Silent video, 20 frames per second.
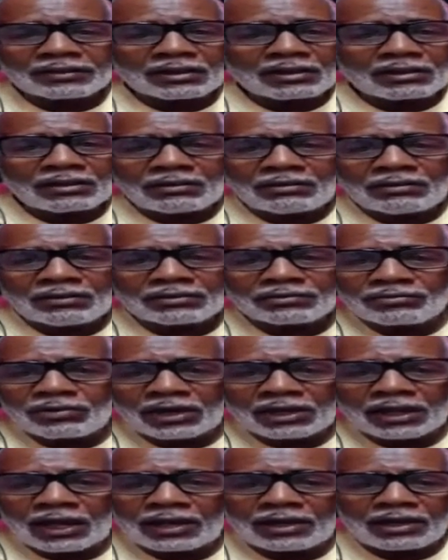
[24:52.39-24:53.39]
the lowest
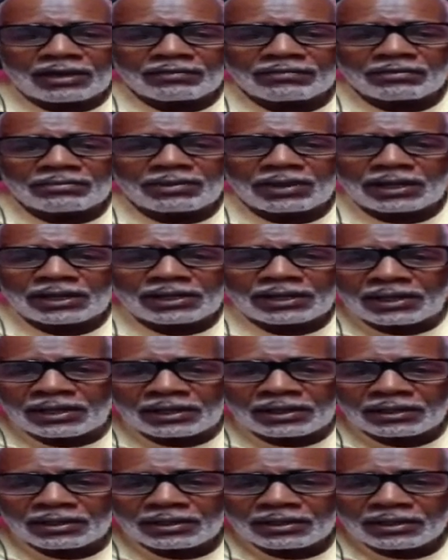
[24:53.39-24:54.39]
rank out of everybody
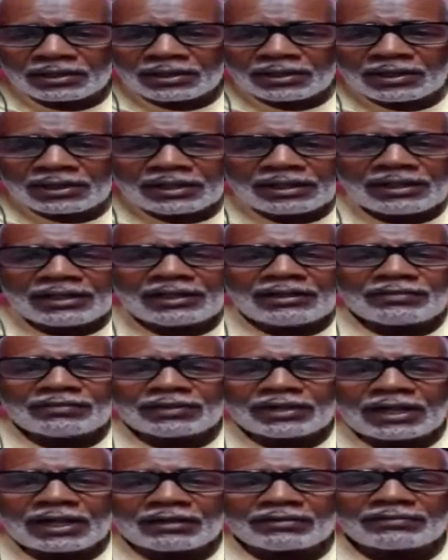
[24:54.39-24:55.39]
there. He
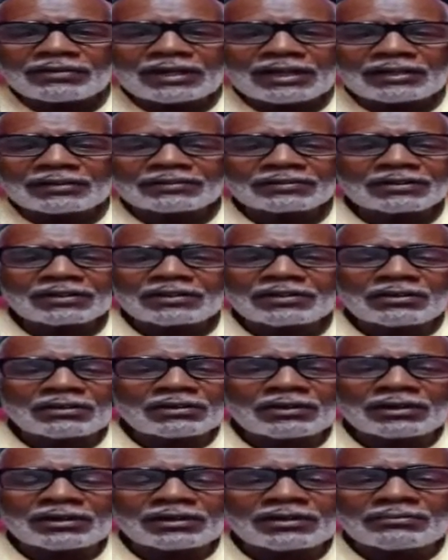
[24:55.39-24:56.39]
even have less
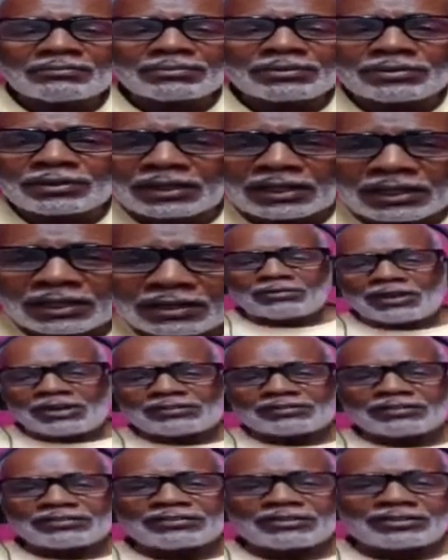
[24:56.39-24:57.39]
seniority than Brunette. A
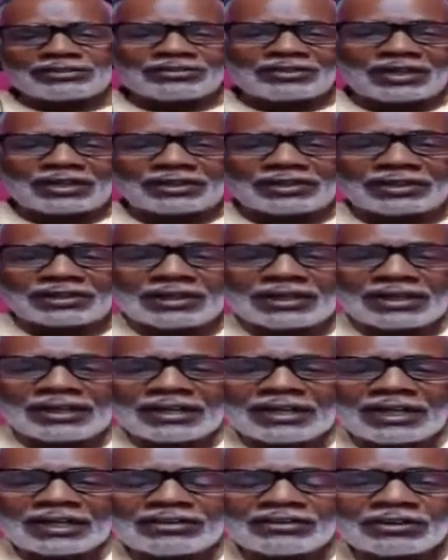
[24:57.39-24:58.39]
racist agenda.
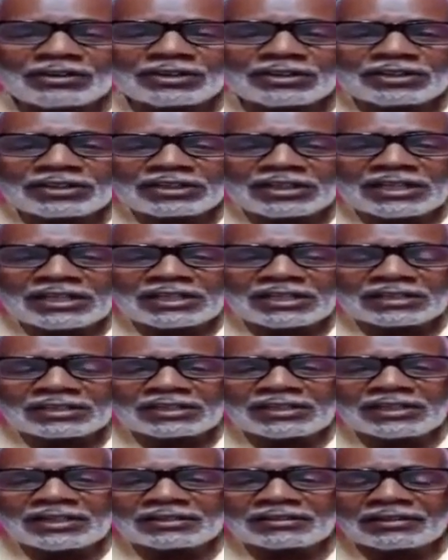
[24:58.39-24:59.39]
And you can see
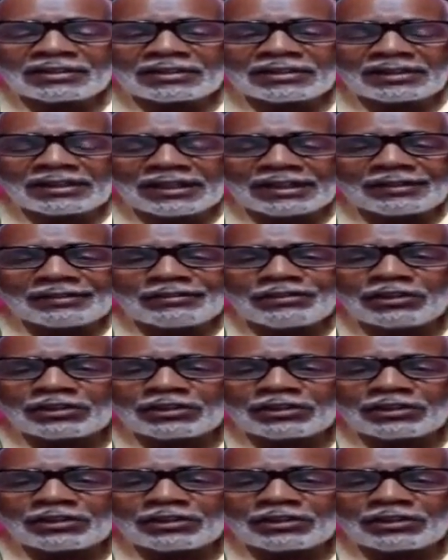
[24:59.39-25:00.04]
this here is illegal.